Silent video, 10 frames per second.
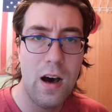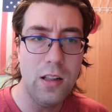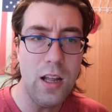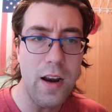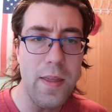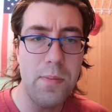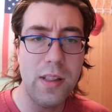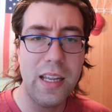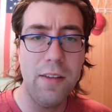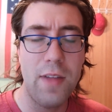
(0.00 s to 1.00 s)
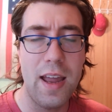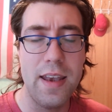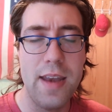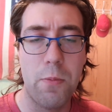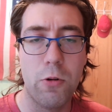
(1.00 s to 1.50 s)
A lot of them believe that
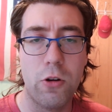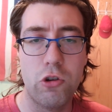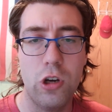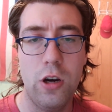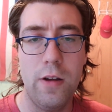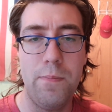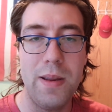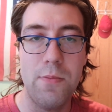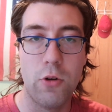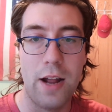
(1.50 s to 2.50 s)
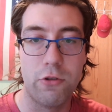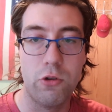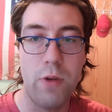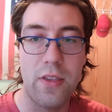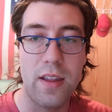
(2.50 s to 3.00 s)
networks should be more
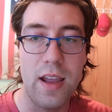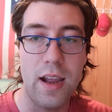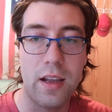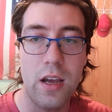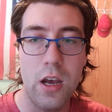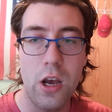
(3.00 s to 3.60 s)
altruistic,